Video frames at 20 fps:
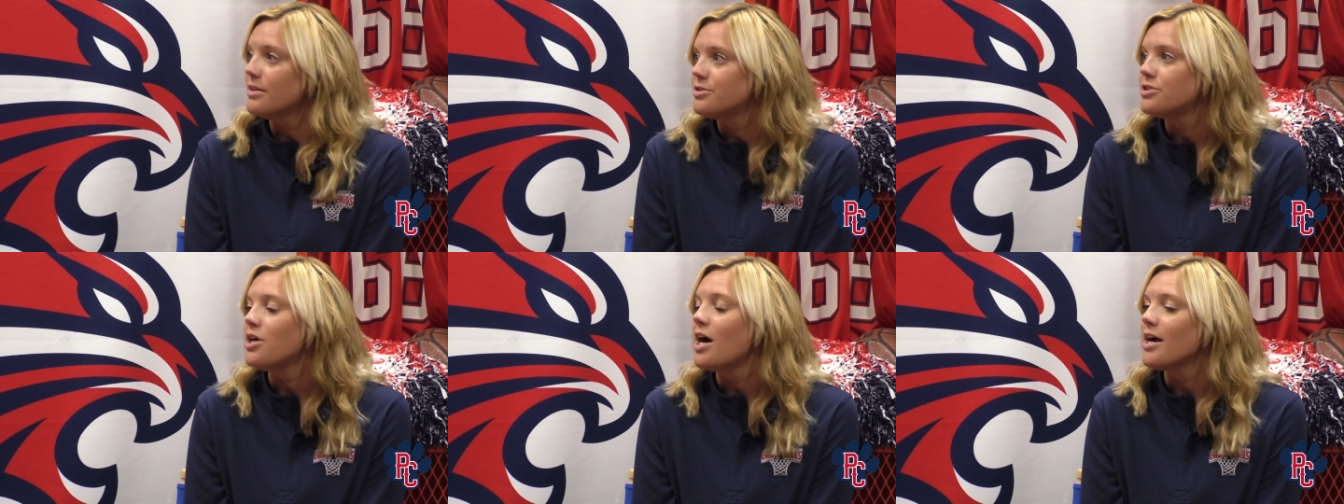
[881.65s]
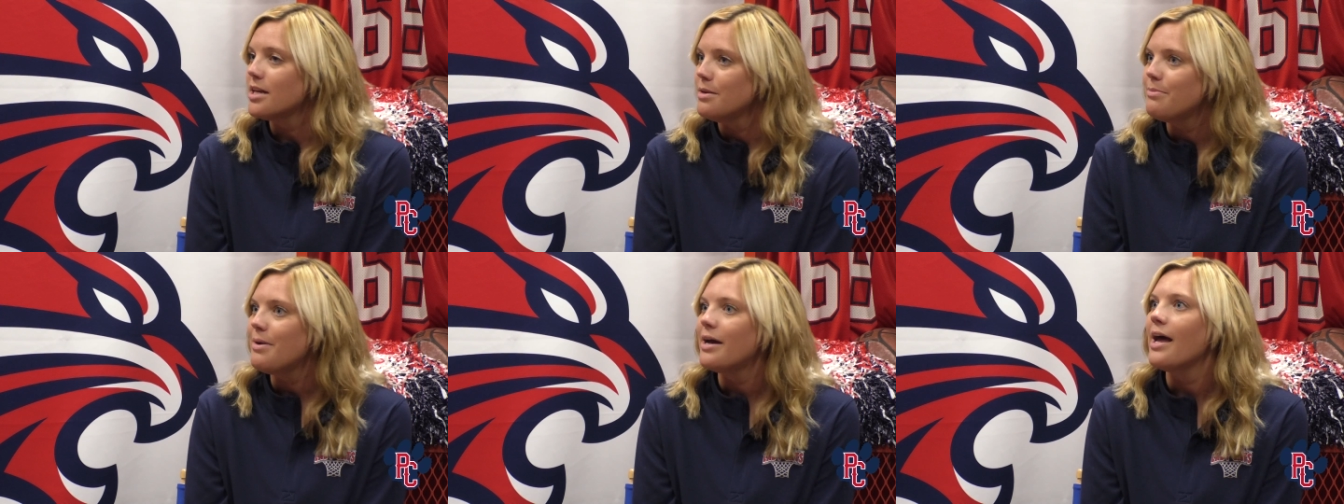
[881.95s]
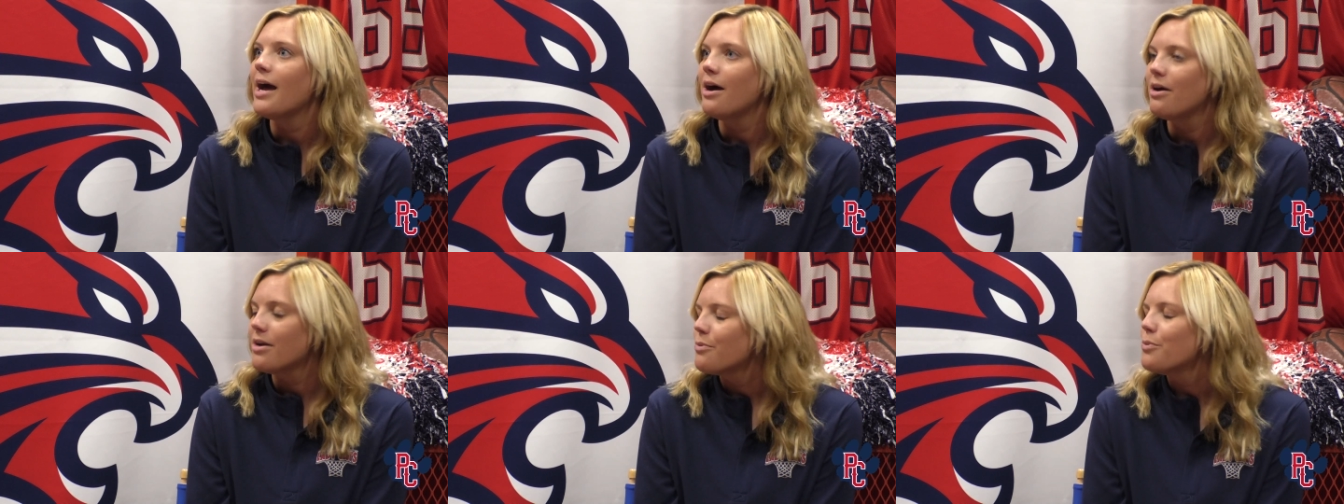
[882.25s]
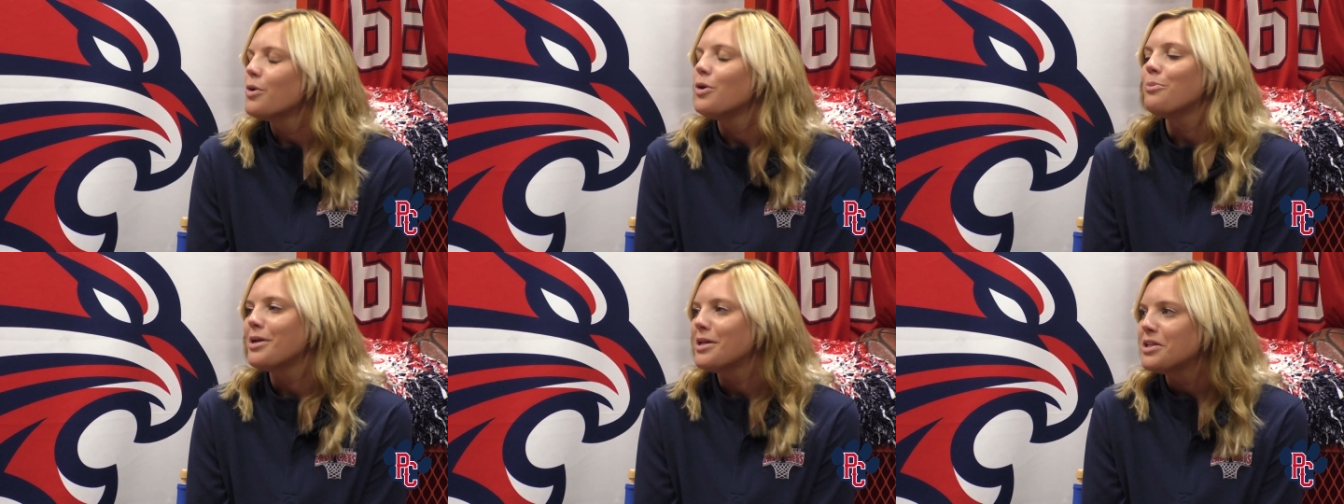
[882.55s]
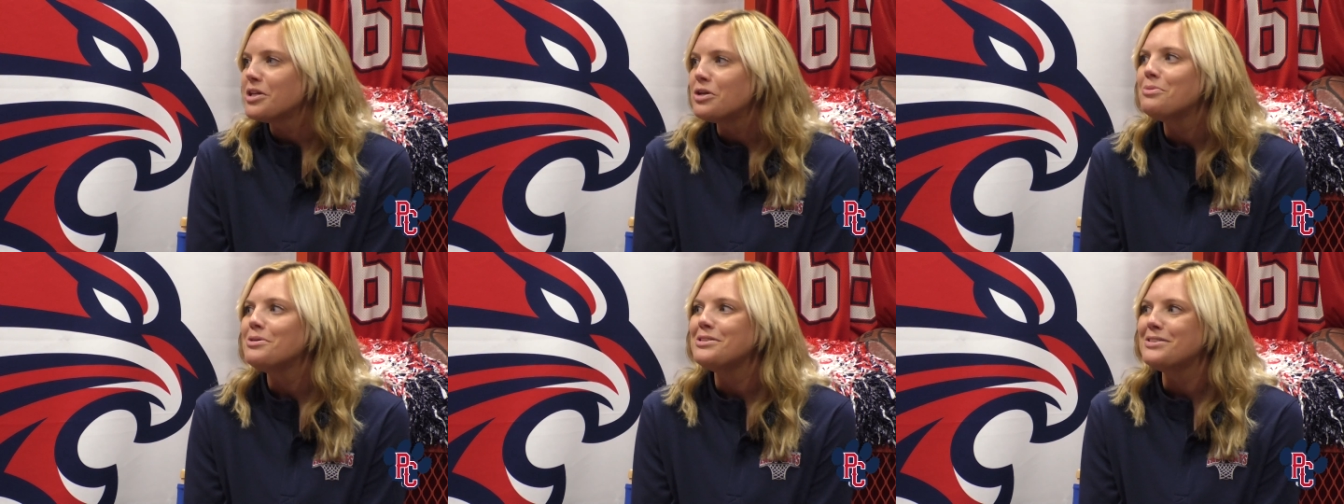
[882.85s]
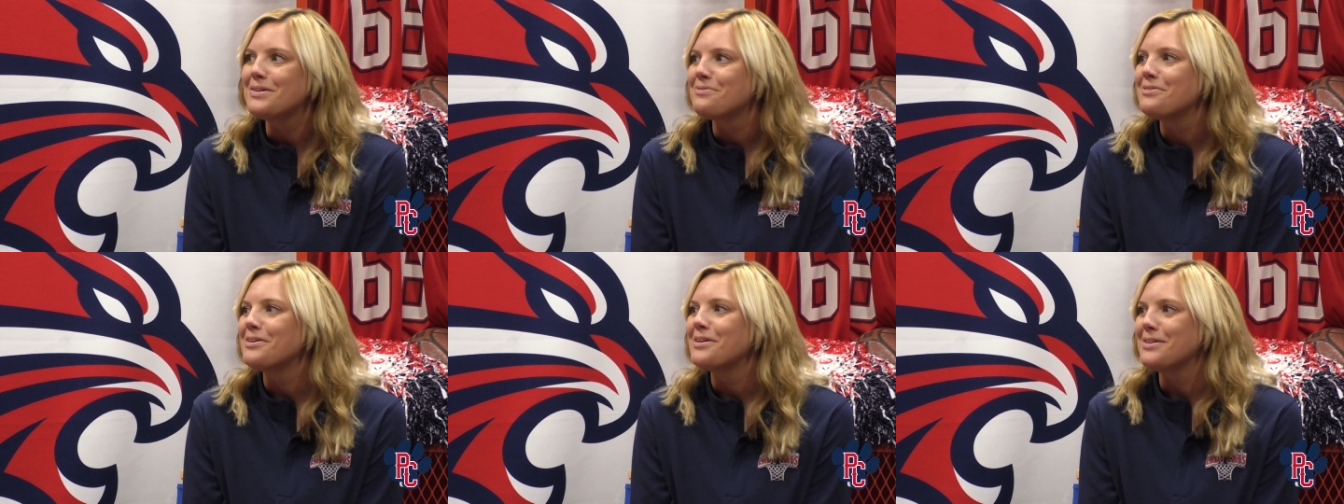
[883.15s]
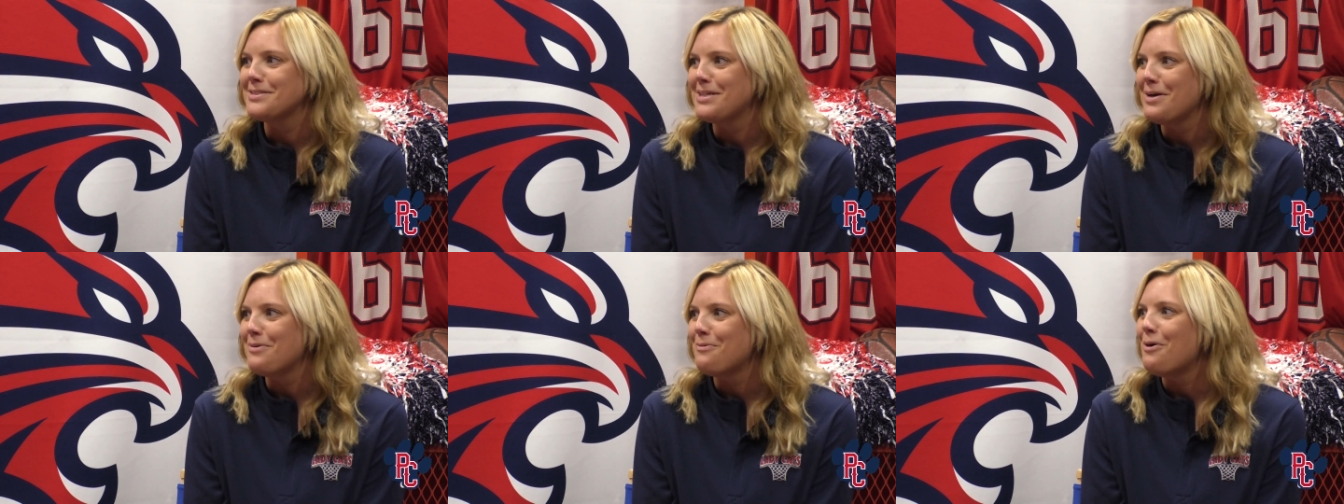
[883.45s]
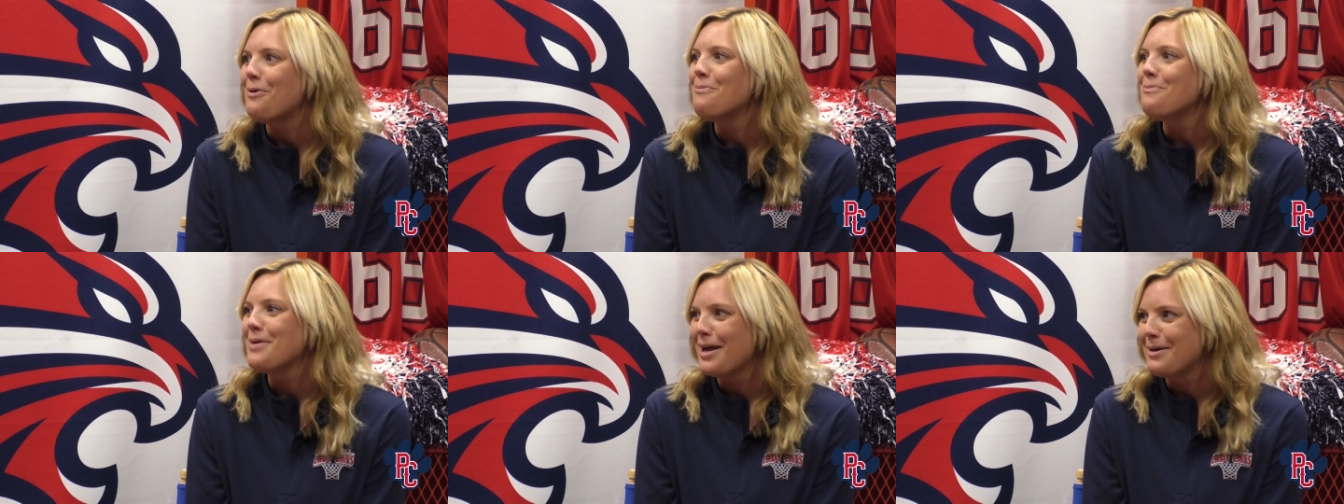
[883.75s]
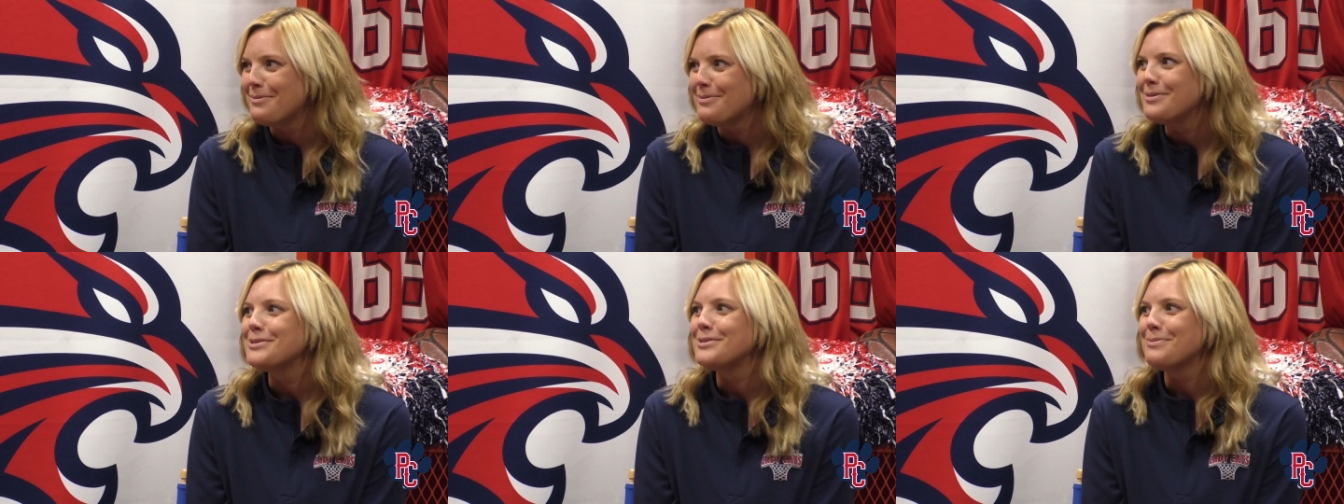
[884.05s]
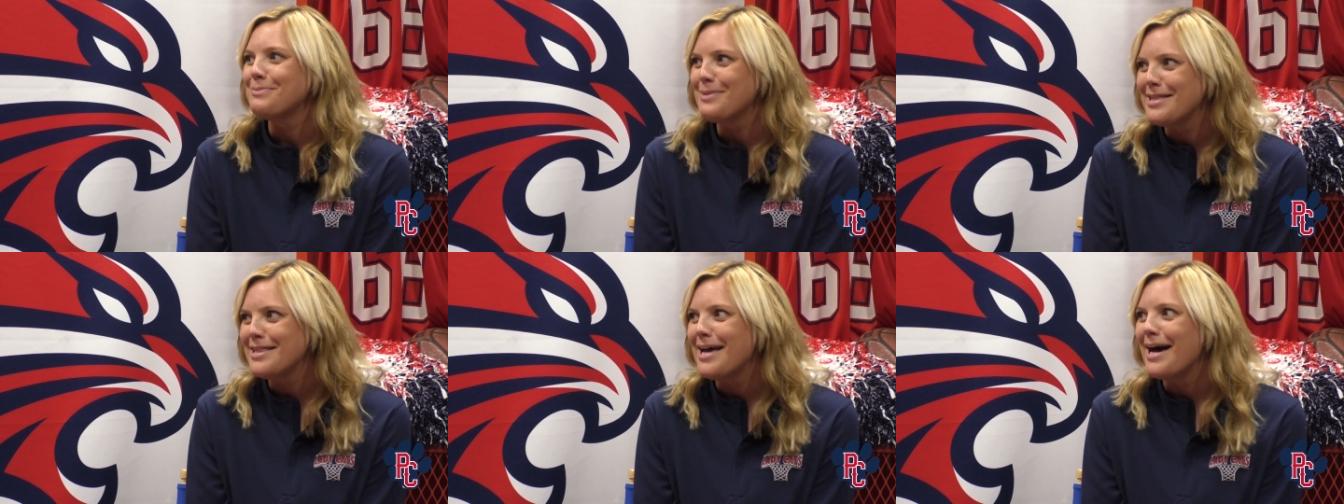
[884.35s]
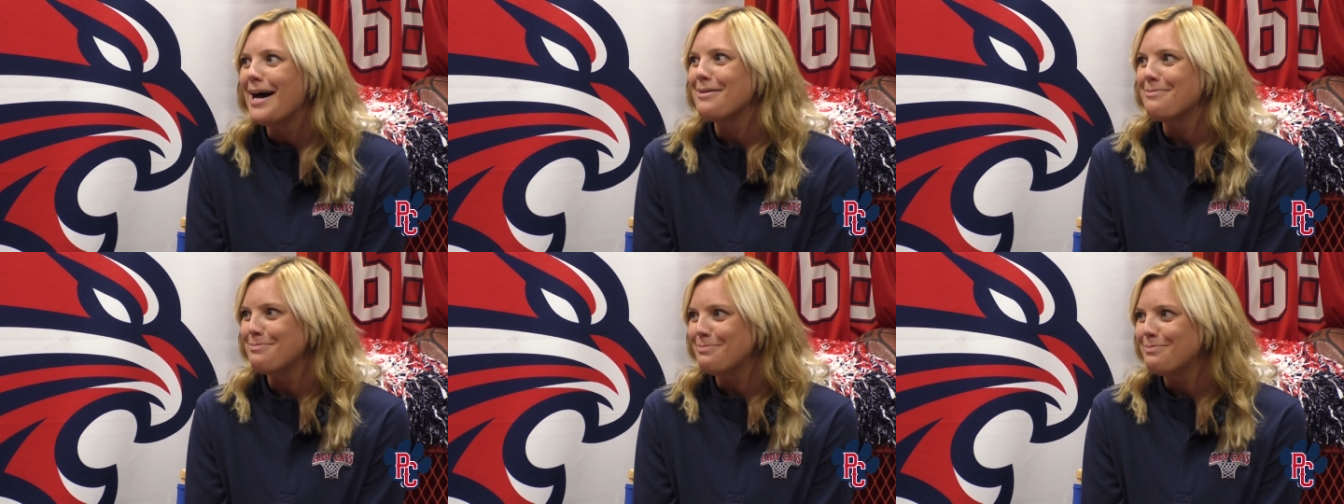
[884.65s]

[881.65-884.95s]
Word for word: talking about how it will be a little bit different because I won't be able to be that